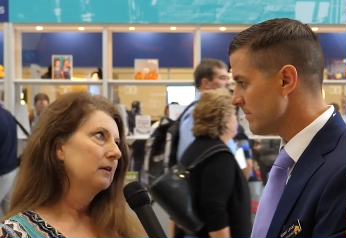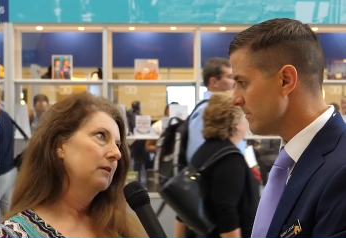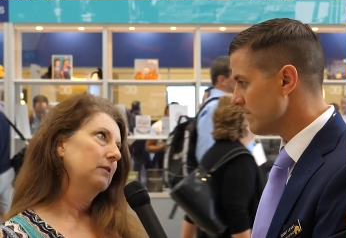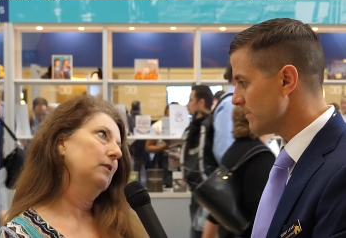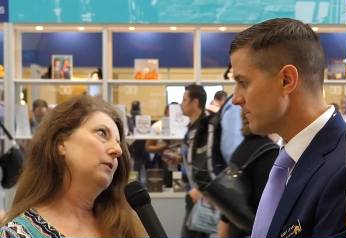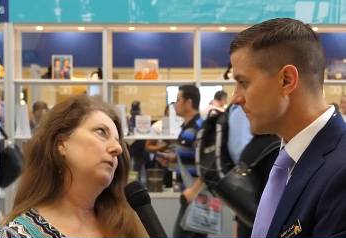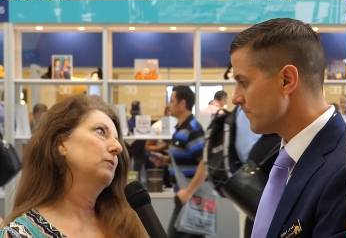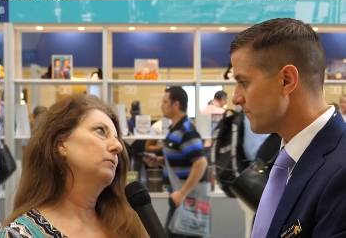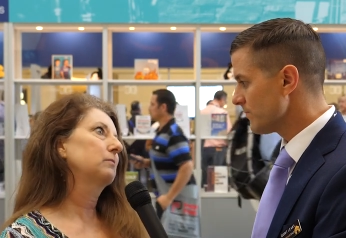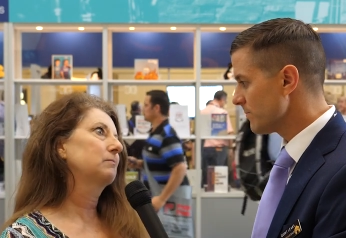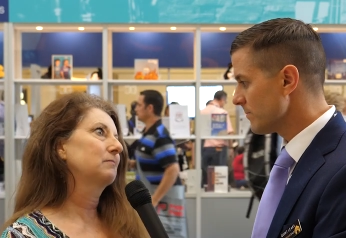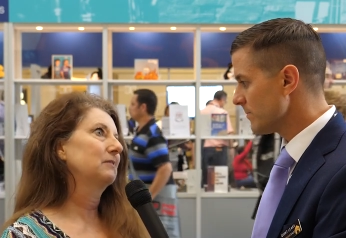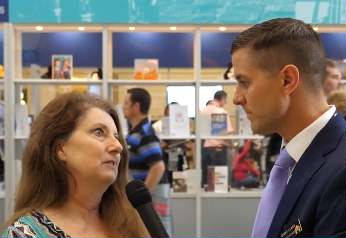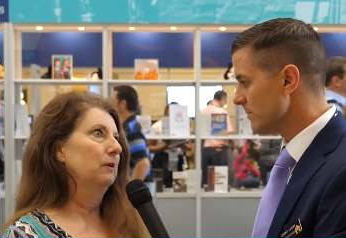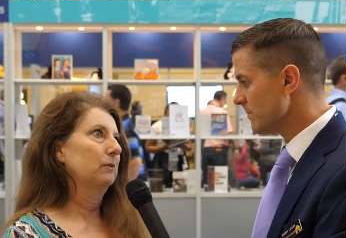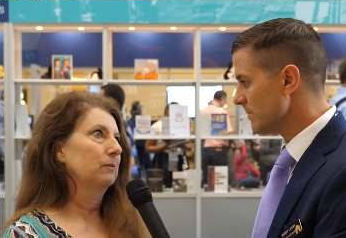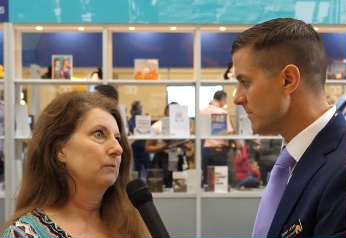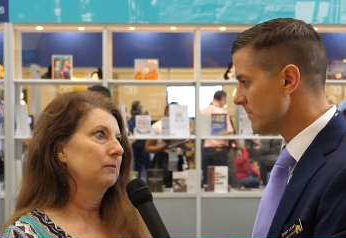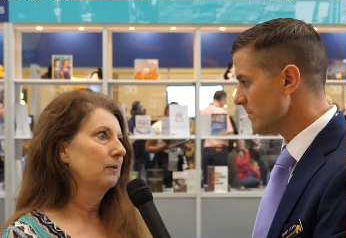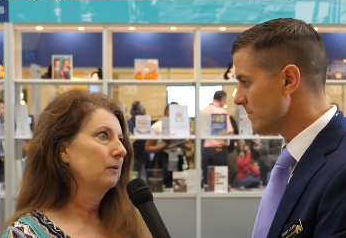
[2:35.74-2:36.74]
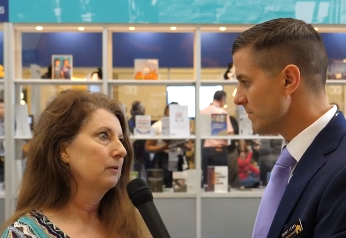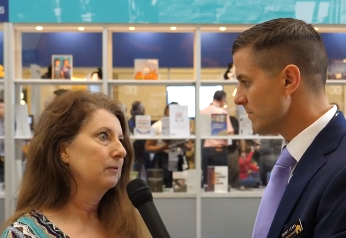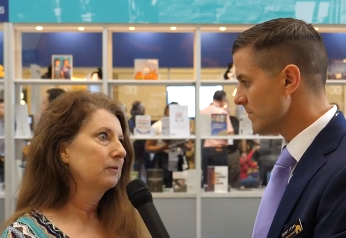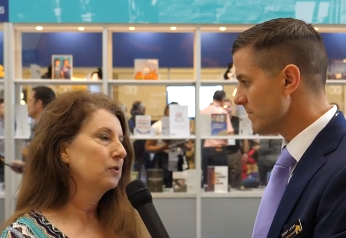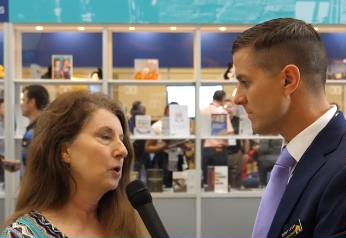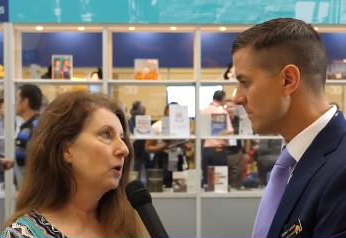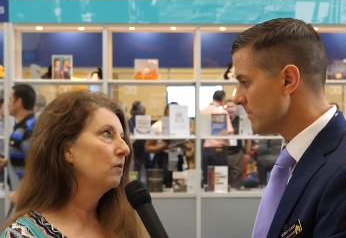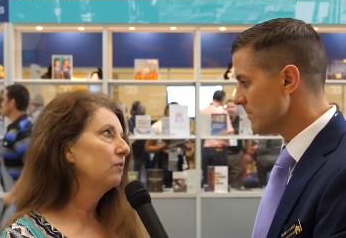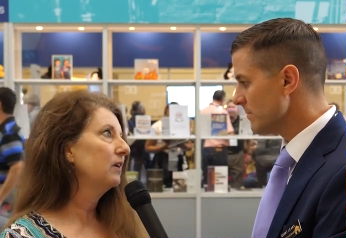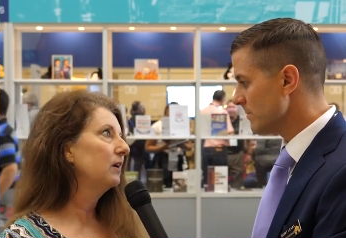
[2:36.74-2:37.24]
Speaker 1: No, you know,
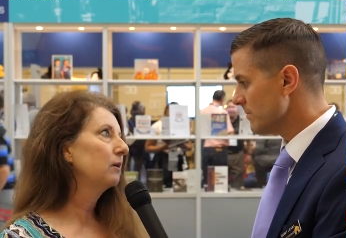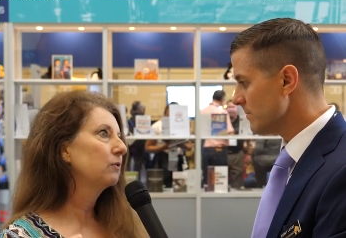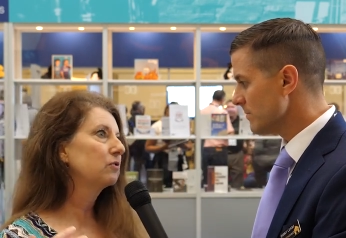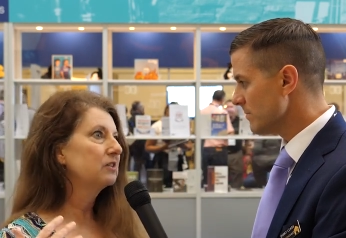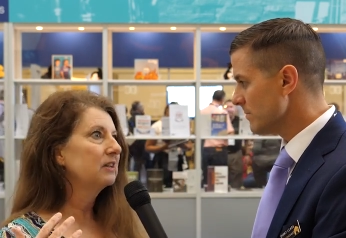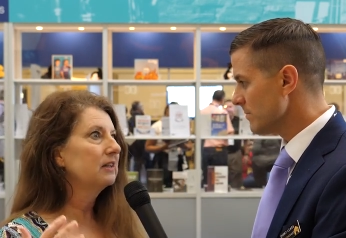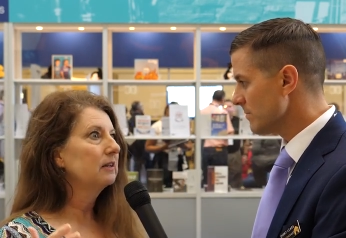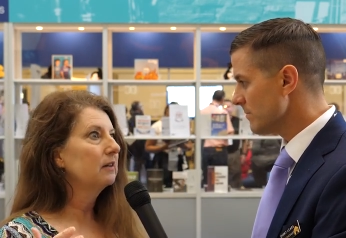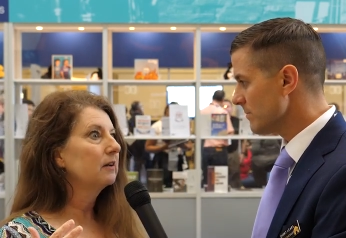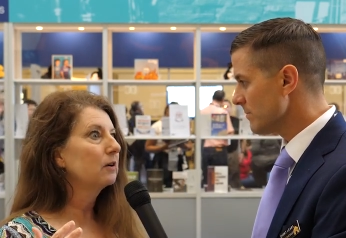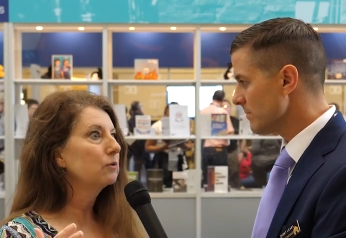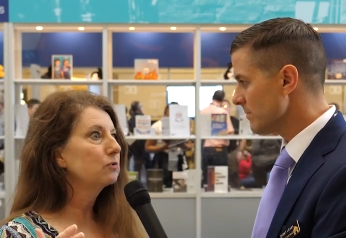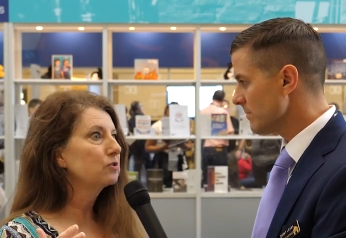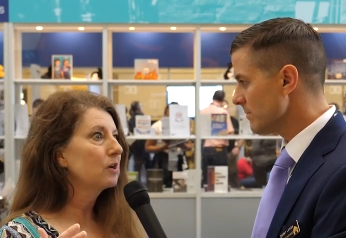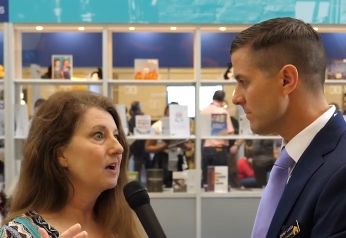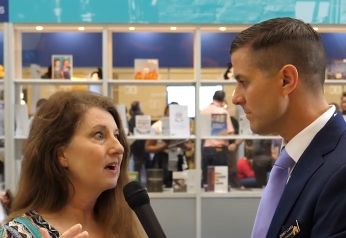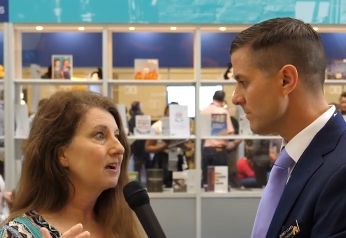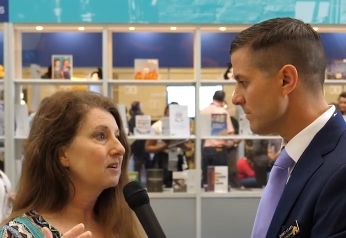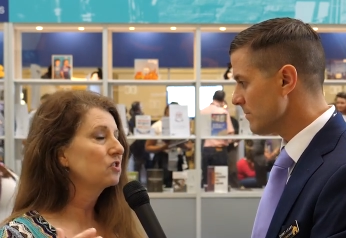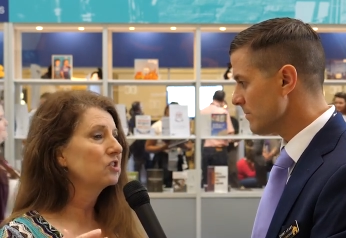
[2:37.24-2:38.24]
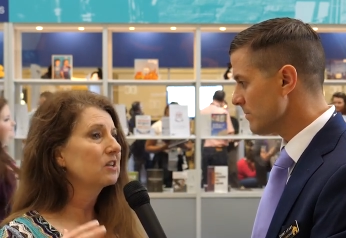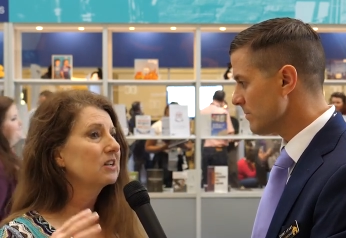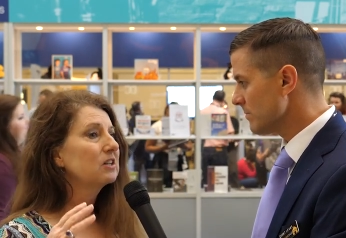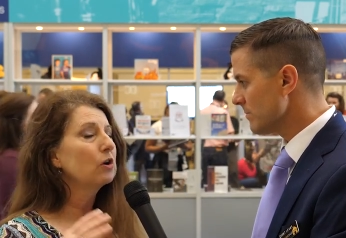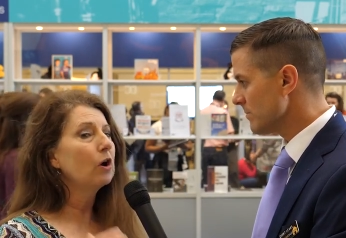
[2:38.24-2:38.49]
no VOC, low toxic,